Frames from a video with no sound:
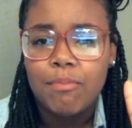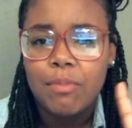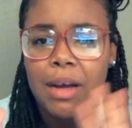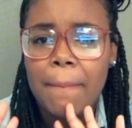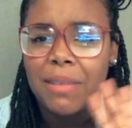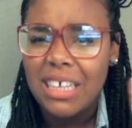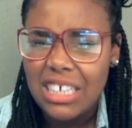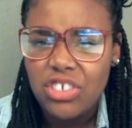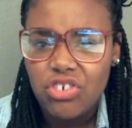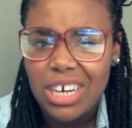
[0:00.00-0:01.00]
completely
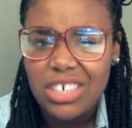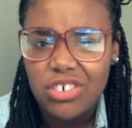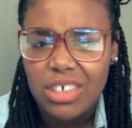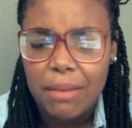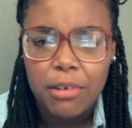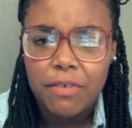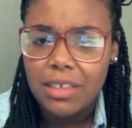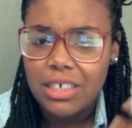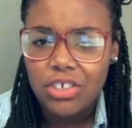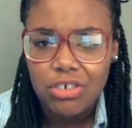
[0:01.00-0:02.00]
stretched or like
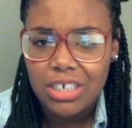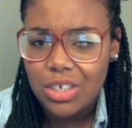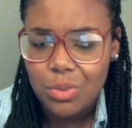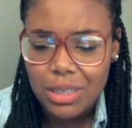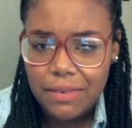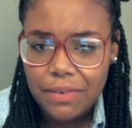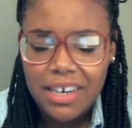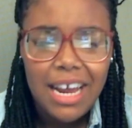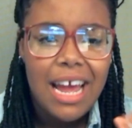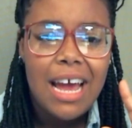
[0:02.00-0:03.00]
perfectly stretched or whatever,
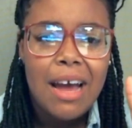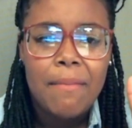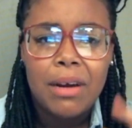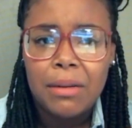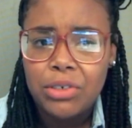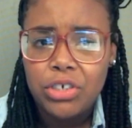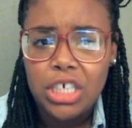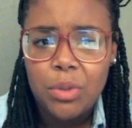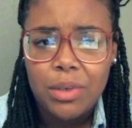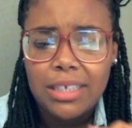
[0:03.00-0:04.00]
but I'm gonna show
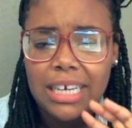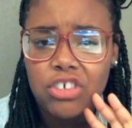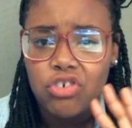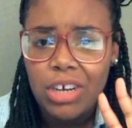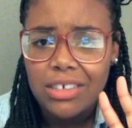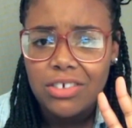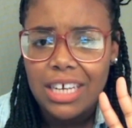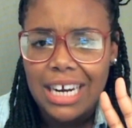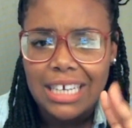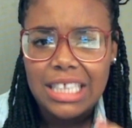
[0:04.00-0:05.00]
you what it looked like stretched. And
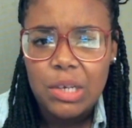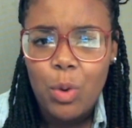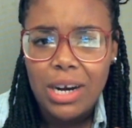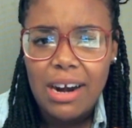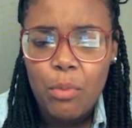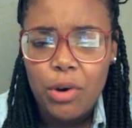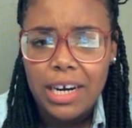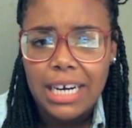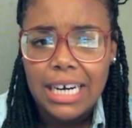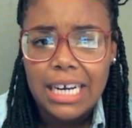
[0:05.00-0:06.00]
I actually wound up
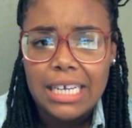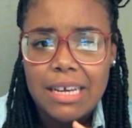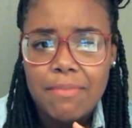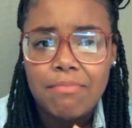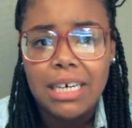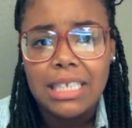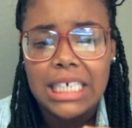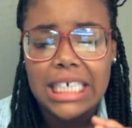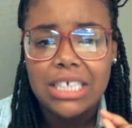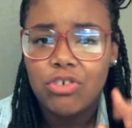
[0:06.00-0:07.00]
wearing my
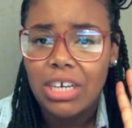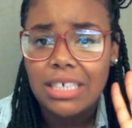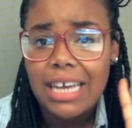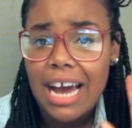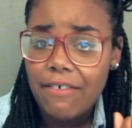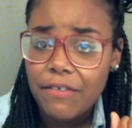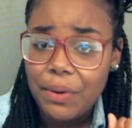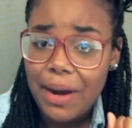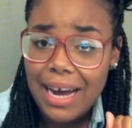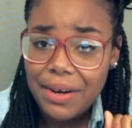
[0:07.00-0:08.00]
like stretched afro
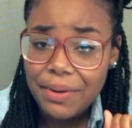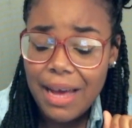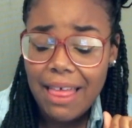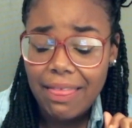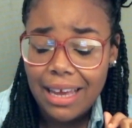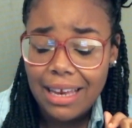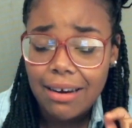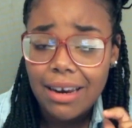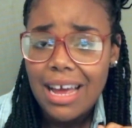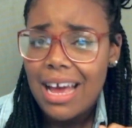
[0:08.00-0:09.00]
out, and
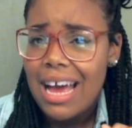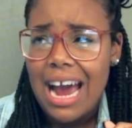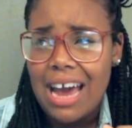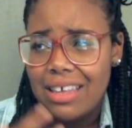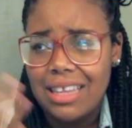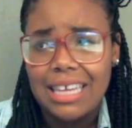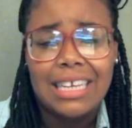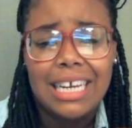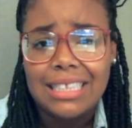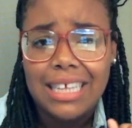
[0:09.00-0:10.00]
then I think like the
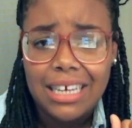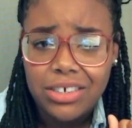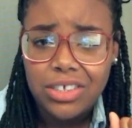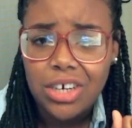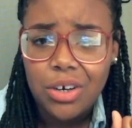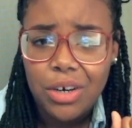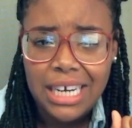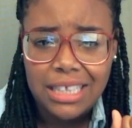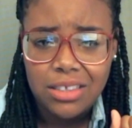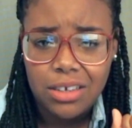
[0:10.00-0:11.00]
next day or so I
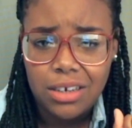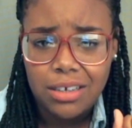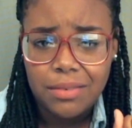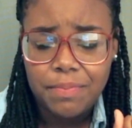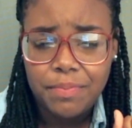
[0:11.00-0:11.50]
installed